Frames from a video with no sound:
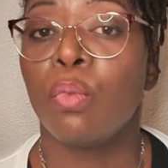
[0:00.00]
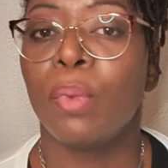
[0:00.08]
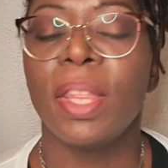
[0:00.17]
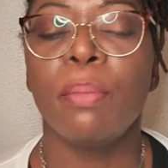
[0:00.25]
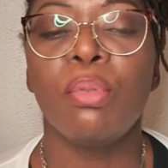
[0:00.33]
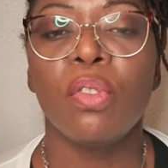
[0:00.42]

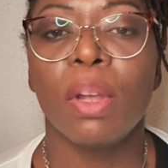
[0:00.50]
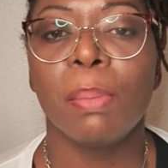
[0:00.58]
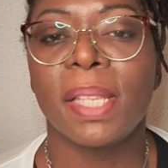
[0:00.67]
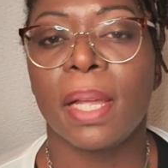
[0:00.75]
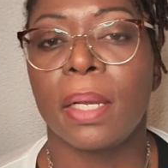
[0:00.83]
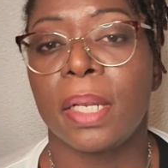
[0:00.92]
When the
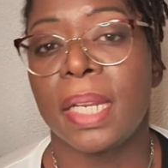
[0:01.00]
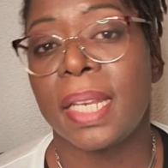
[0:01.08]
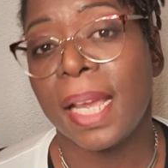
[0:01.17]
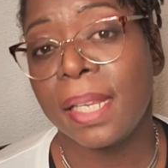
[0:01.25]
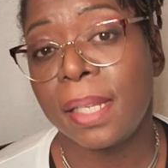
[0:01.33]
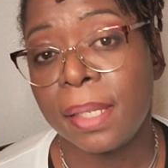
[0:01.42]
program started in
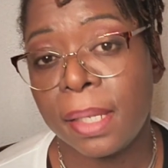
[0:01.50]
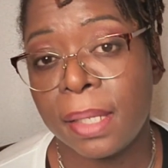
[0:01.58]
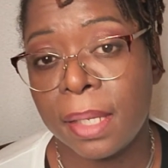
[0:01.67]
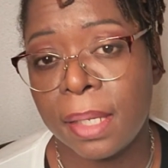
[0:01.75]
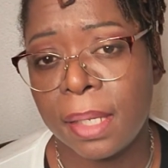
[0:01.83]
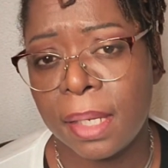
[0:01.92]

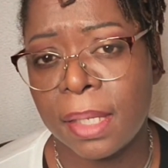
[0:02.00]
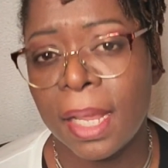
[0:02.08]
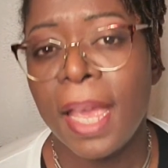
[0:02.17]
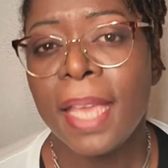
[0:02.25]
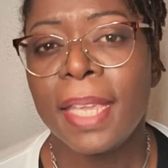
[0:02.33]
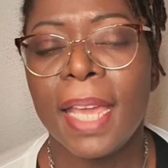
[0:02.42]
1966,
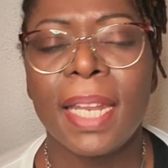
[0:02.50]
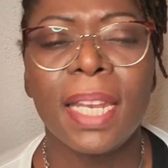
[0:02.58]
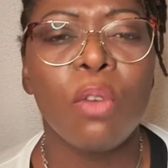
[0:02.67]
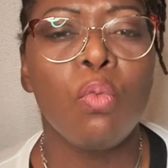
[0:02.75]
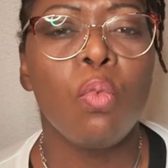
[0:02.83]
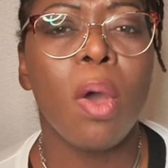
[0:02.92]

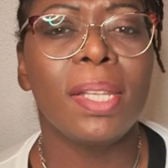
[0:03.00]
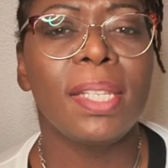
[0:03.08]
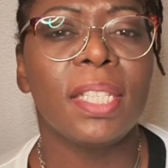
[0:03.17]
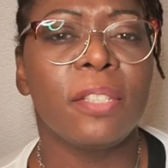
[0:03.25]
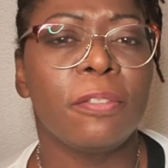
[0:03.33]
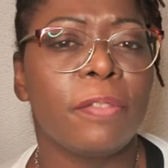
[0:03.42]
Canada
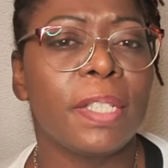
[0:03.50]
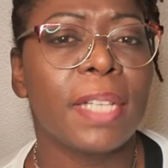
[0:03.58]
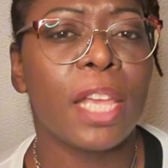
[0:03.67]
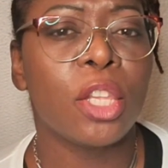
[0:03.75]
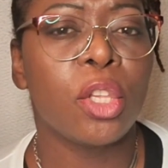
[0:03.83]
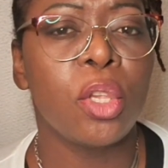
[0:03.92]
wanted to fill
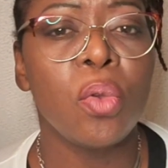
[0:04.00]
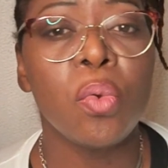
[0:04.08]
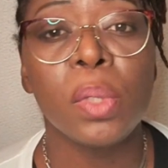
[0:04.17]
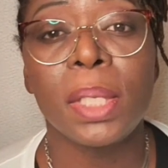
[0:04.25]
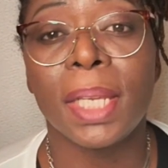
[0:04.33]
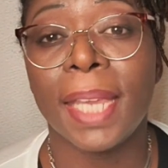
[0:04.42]
a
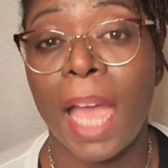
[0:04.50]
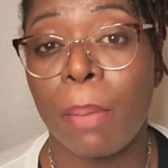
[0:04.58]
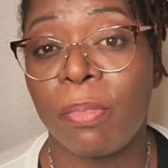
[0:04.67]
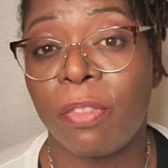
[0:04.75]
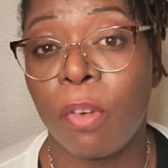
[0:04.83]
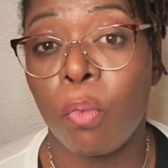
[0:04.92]
huge
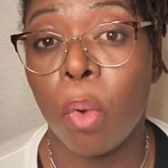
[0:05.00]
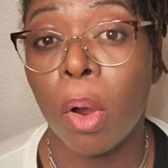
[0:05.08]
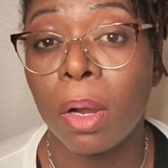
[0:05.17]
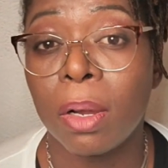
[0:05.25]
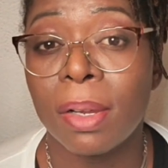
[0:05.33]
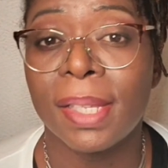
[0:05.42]
gap for
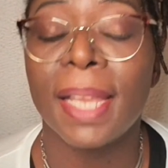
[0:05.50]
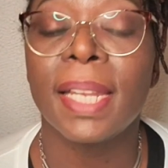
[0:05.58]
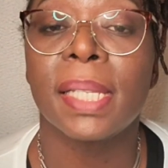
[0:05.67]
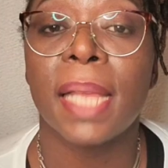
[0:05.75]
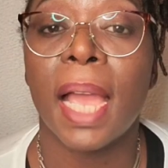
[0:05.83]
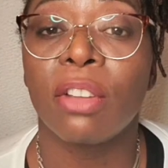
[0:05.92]
workers in
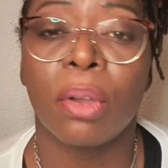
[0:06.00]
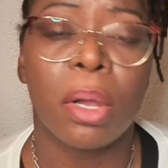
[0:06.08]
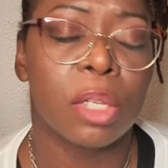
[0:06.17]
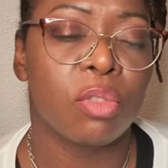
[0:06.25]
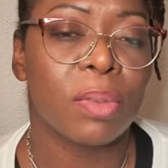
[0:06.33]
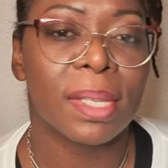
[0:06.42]
its
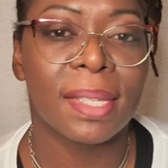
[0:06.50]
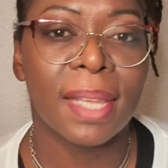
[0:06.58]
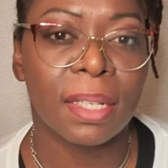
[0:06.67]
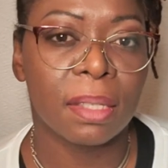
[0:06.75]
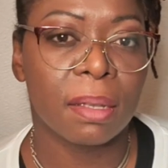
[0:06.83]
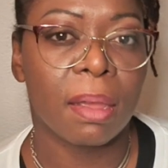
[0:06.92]
agricultural
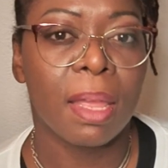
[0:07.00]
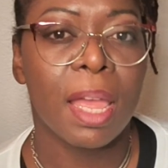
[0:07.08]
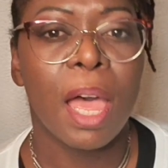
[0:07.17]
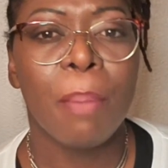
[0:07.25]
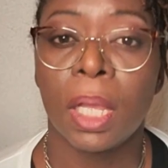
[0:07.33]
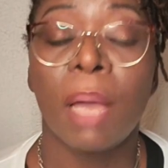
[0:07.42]
sector.
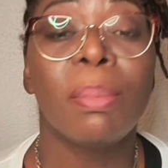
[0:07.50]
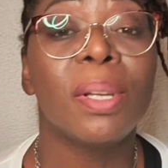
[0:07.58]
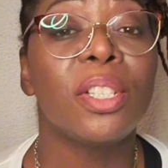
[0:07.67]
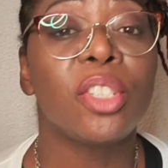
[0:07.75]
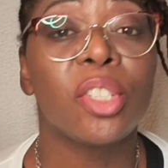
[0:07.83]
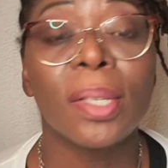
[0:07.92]

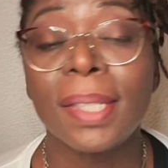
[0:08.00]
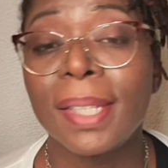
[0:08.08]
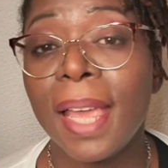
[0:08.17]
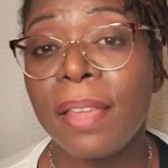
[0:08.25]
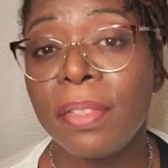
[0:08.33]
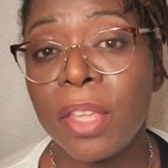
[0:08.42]
But just
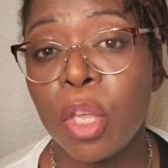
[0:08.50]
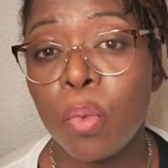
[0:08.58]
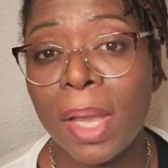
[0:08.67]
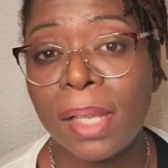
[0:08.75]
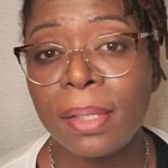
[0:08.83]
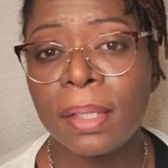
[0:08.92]
like the
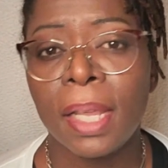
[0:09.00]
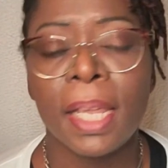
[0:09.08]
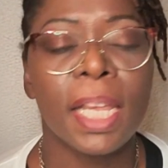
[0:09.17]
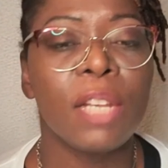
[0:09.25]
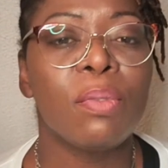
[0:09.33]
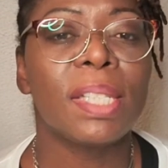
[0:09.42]
US,
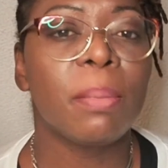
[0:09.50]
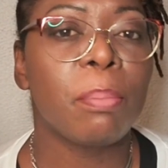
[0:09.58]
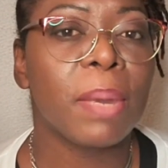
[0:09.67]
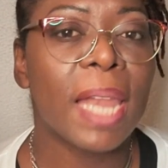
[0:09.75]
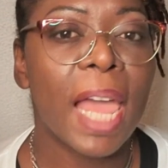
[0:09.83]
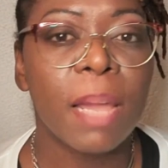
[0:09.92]
it was the
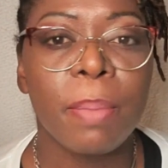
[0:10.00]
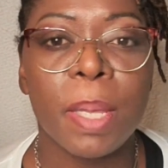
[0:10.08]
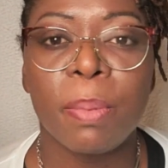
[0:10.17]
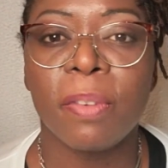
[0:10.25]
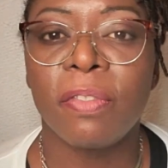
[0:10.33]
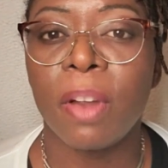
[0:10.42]
black
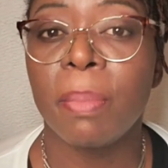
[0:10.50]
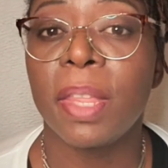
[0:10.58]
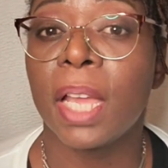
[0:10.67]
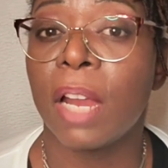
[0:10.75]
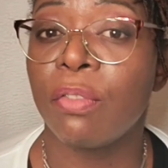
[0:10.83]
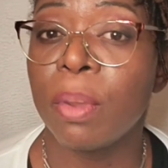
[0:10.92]
people from
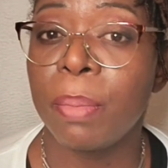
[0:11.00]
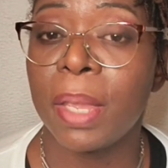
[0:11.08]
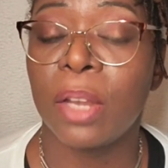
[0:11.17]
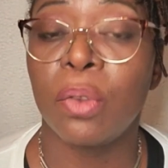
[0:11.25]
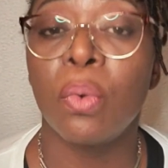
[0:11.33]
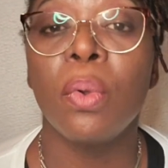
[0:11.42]
the
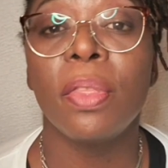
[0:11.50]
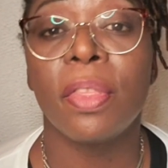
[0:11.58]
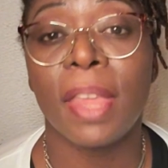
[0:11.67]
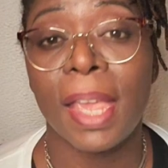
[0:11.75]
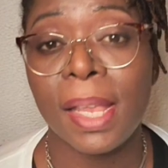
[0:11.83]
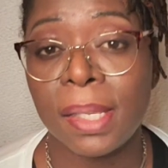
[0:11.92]
Caribbean who
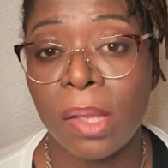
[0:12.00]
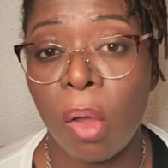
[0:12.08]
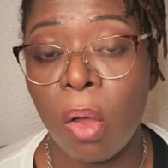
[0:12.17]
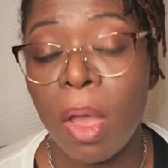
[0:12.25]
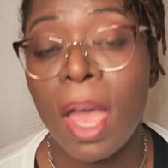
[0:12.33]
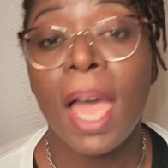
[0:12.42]
they
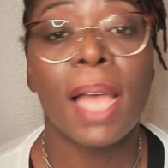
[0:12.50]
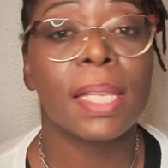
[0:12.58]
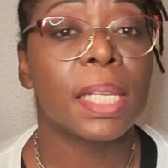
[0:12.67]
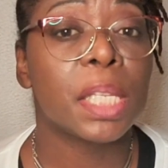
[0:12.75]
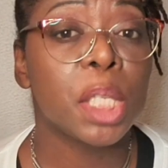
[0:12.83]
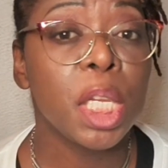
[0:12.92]
saw
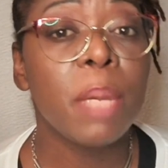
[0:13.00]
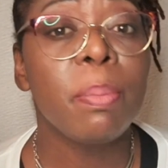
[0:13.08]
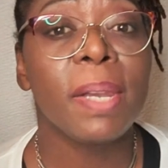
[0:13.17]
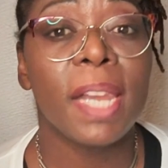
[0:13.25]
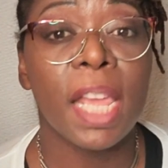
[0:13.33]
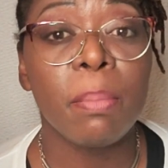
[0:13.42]
as a
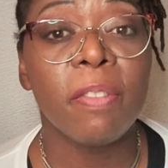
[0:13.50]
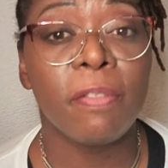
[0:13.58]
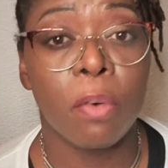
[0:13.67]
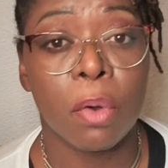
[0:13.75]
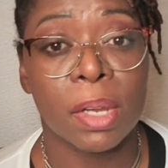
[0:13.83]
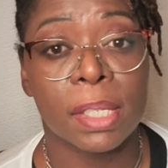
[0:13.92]
cheap labor
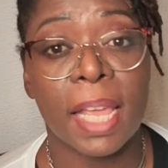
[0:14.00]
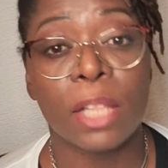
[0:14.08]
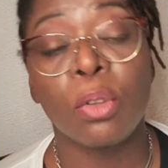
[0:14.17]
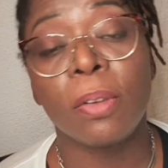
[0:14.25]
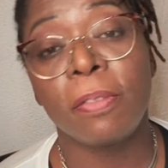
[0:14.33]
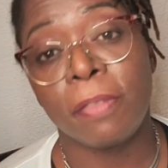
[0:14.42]
force
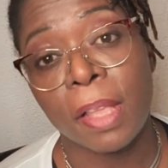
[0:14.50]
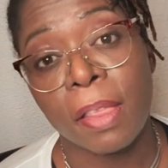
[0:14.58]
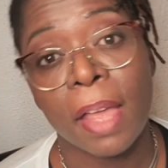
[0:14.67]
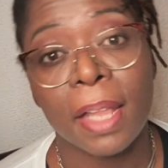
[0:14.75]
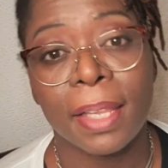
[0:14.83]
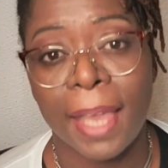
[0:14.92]
that could fill
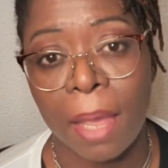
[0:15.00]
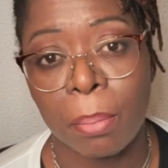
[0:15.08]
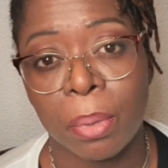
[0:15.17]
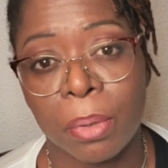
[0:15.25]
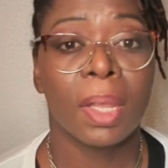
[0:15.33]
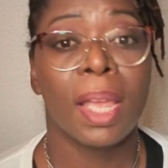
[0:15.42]
that gap.